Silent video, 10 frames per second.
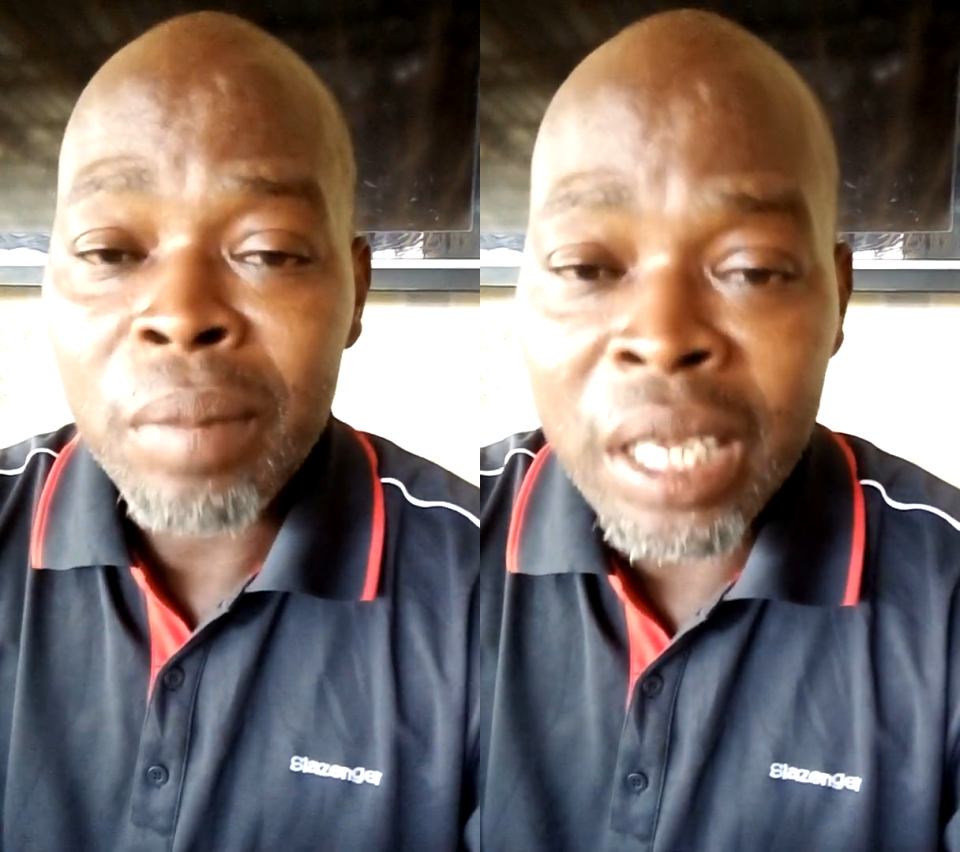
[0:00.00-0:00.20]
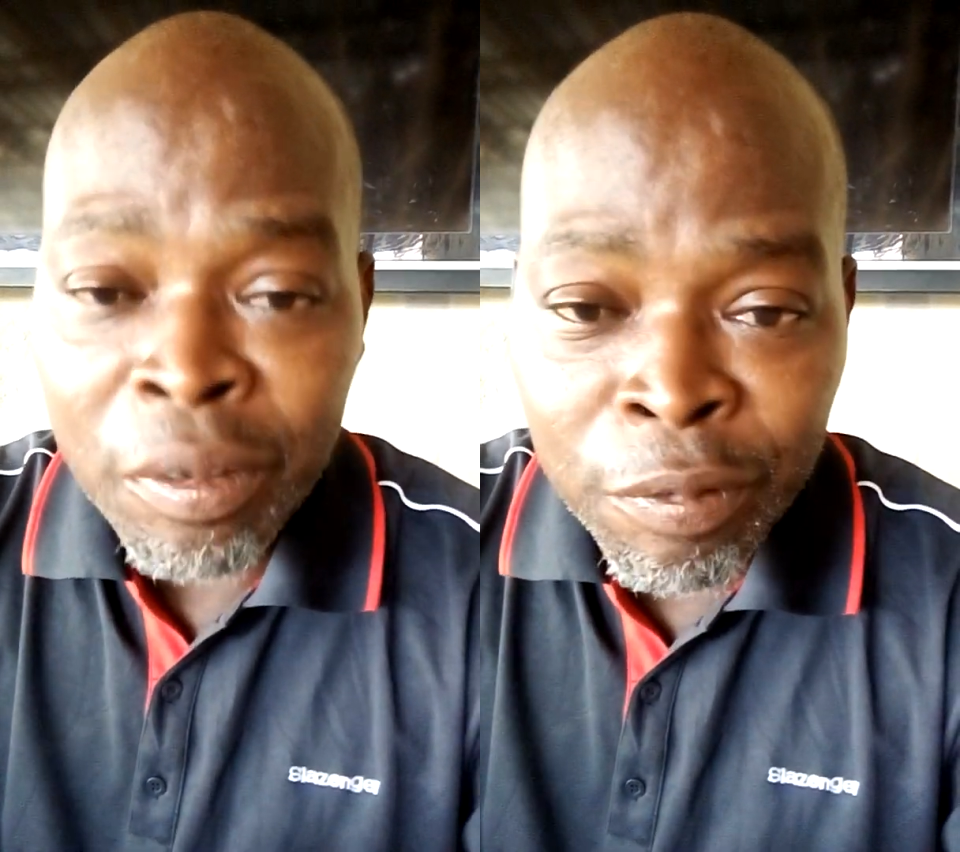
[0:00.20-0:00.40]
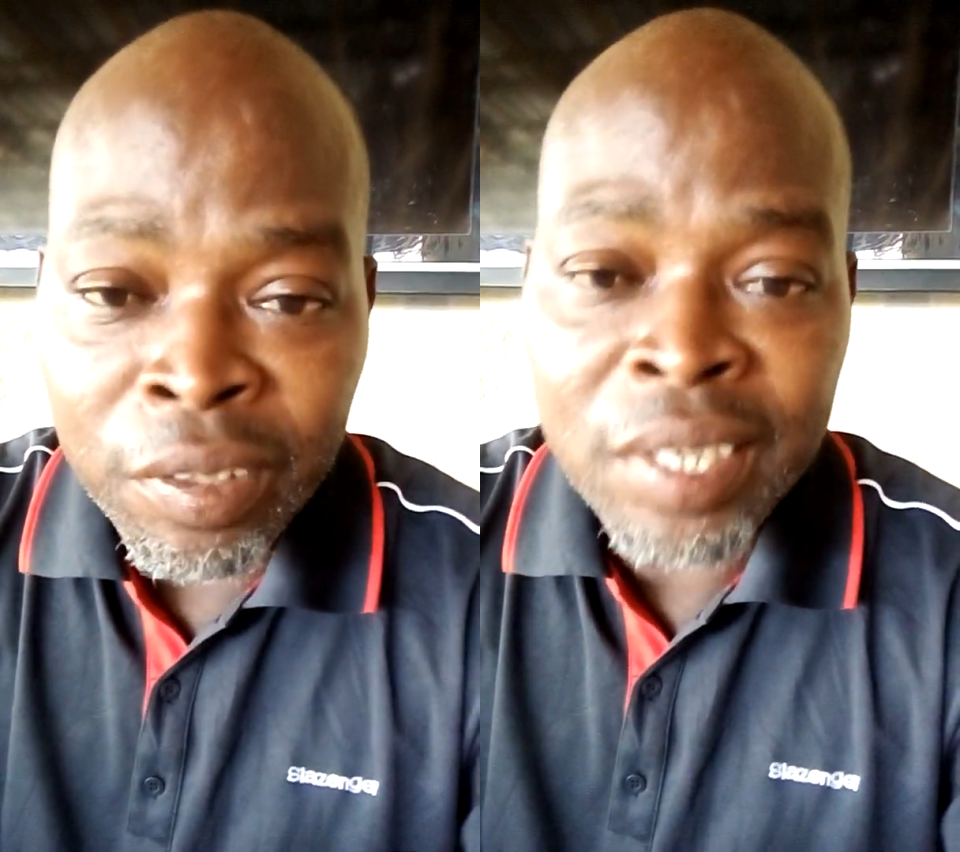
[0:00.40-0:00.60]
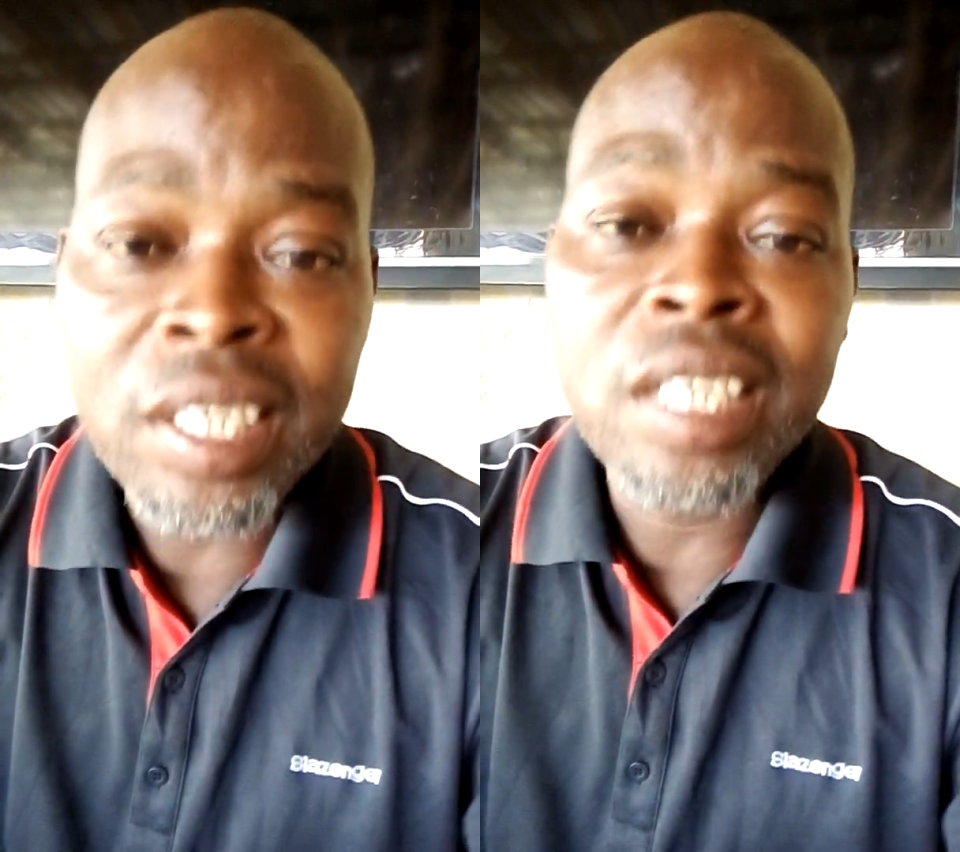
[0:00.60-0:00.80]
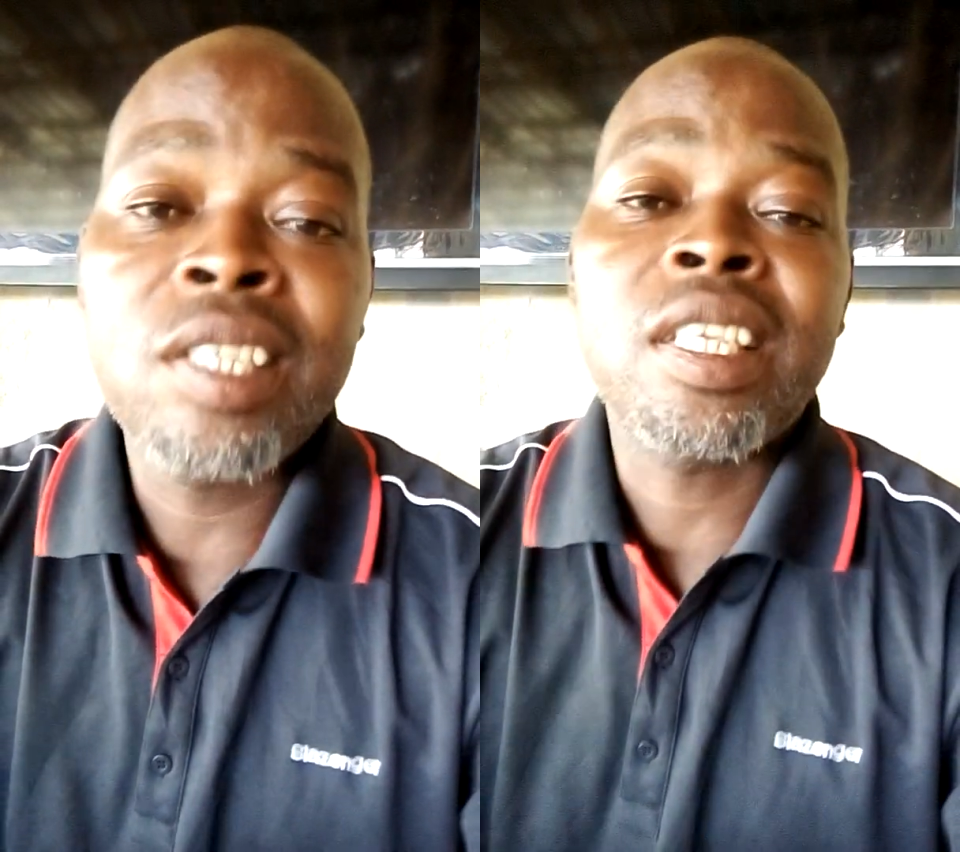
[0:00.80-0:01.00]
if
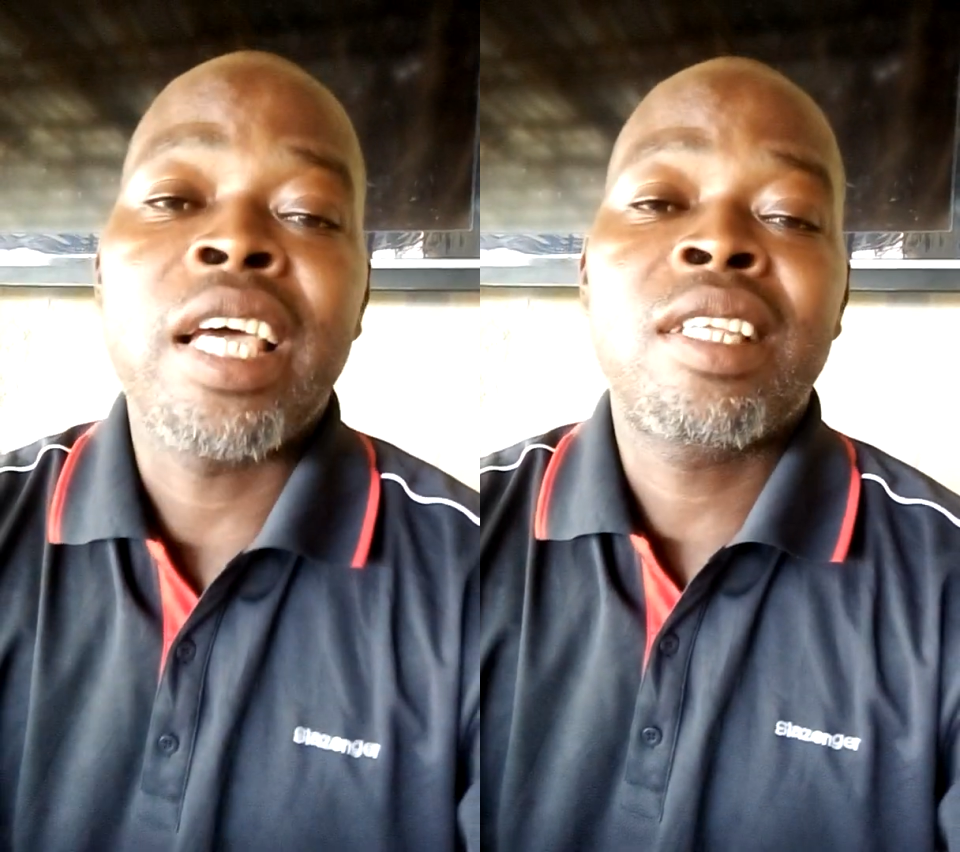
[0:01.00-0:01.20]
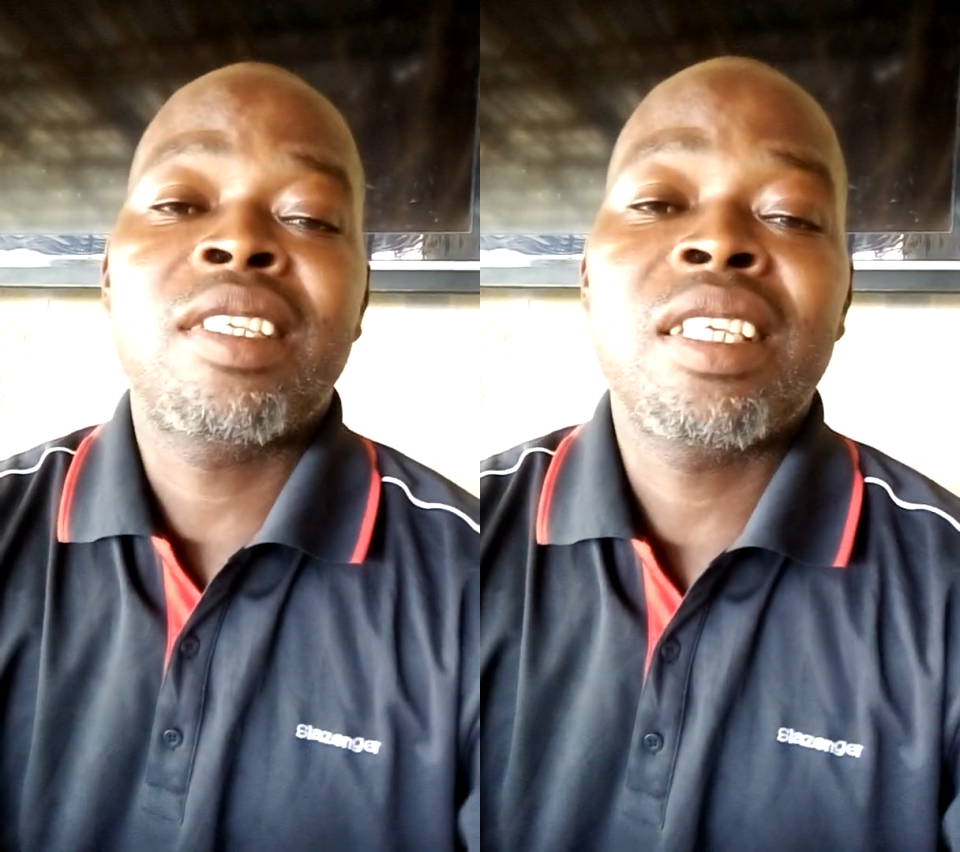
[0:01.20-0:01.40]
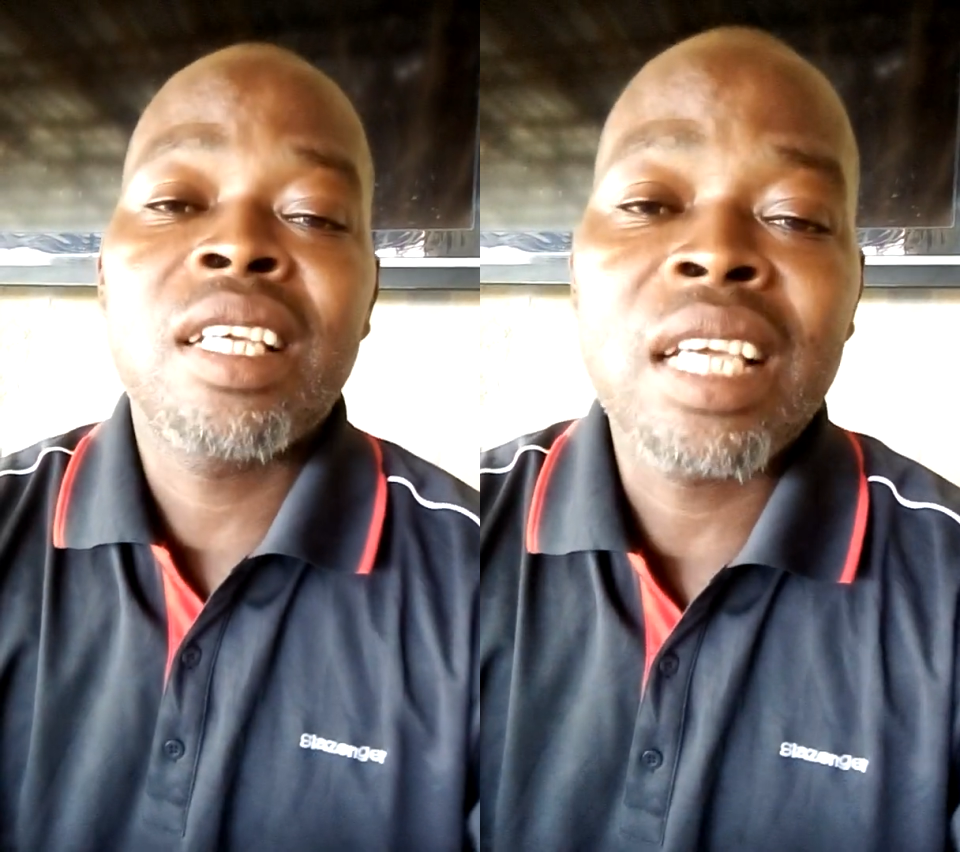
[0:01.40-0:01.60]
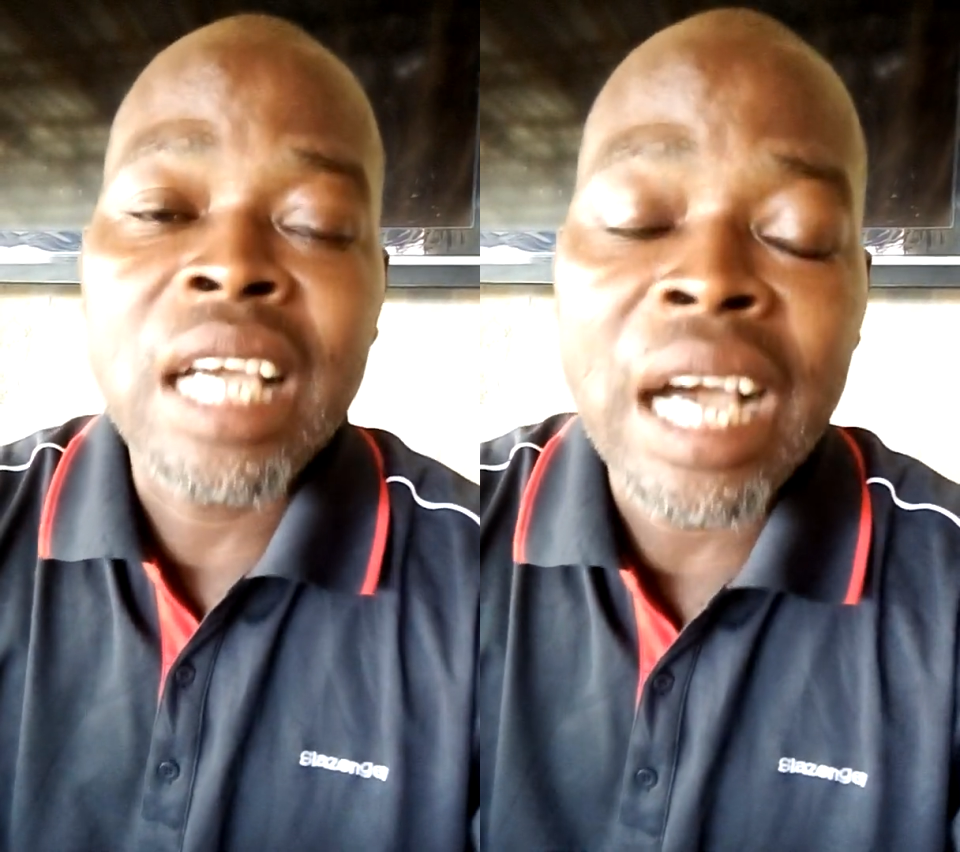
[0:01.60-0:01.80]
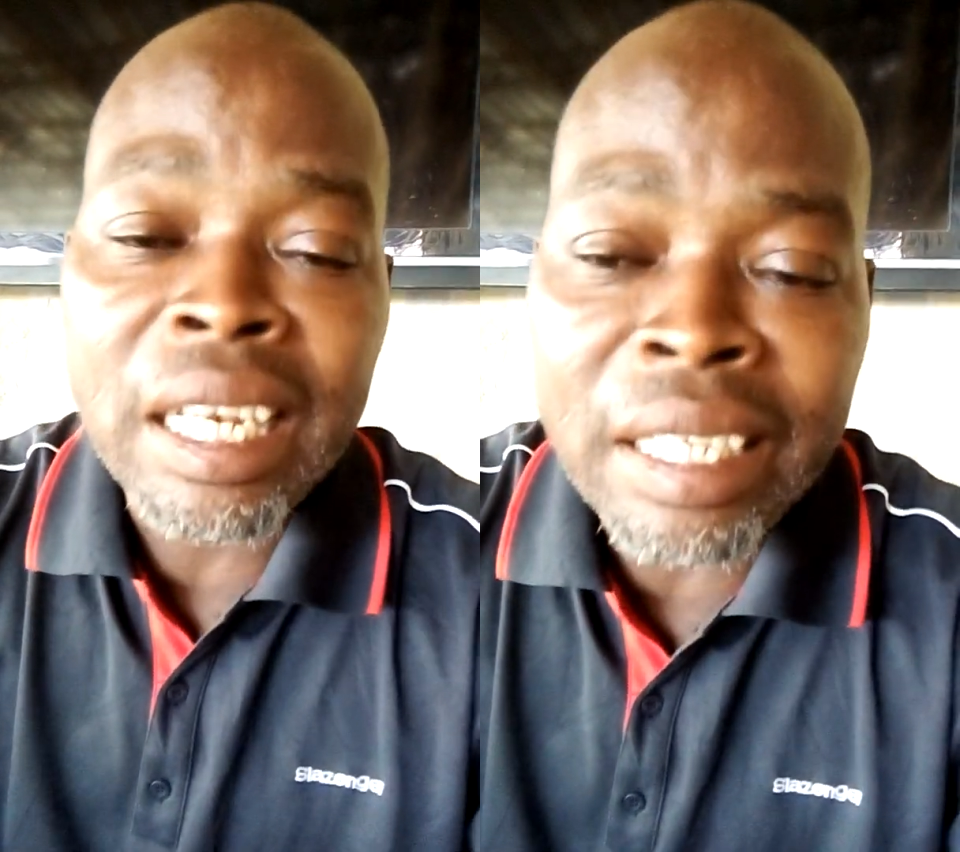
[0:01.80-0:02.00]
these insects
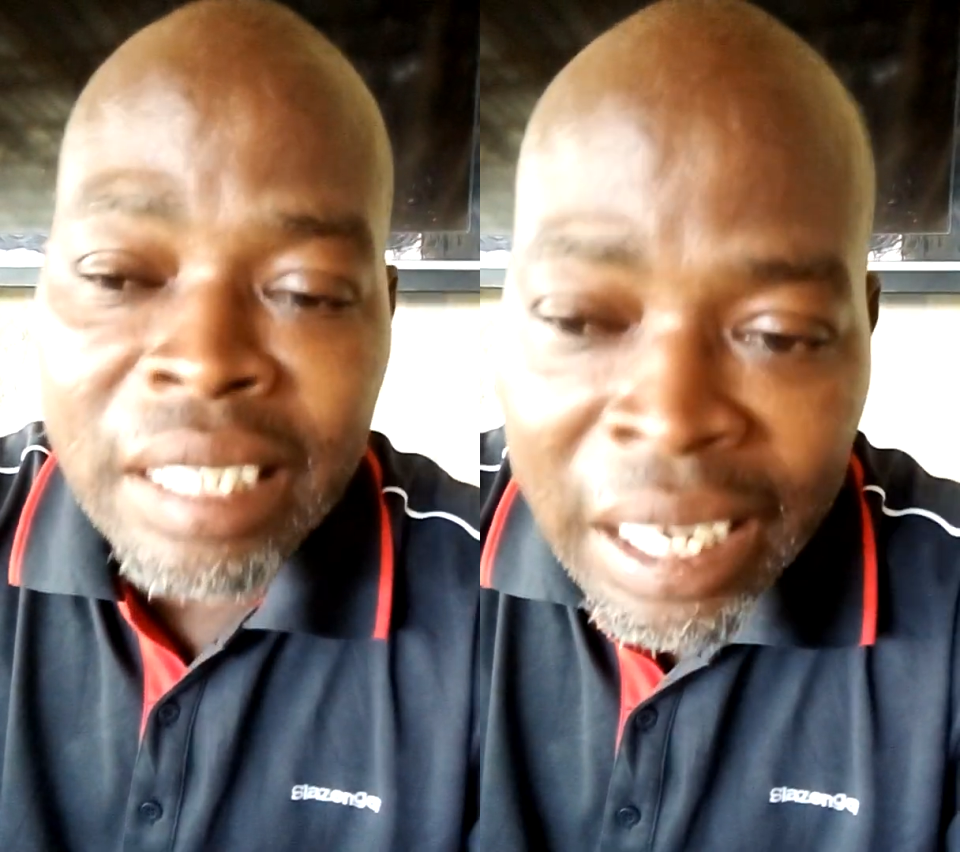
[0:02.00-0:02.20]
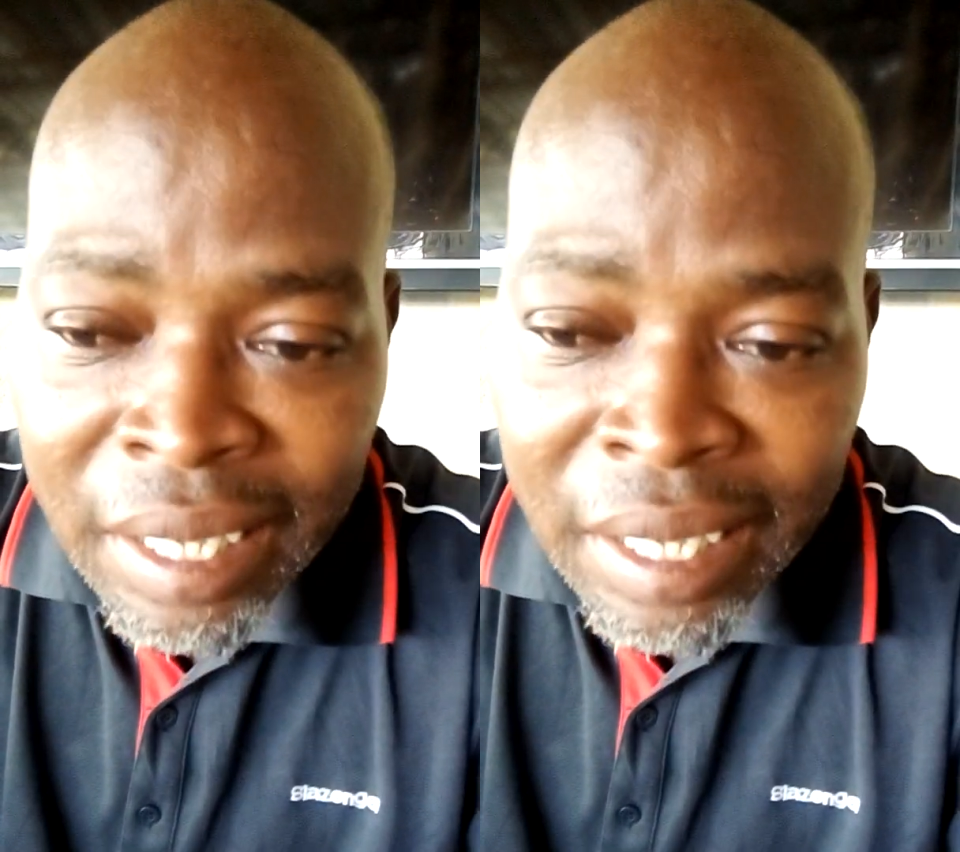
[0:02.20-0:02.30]
can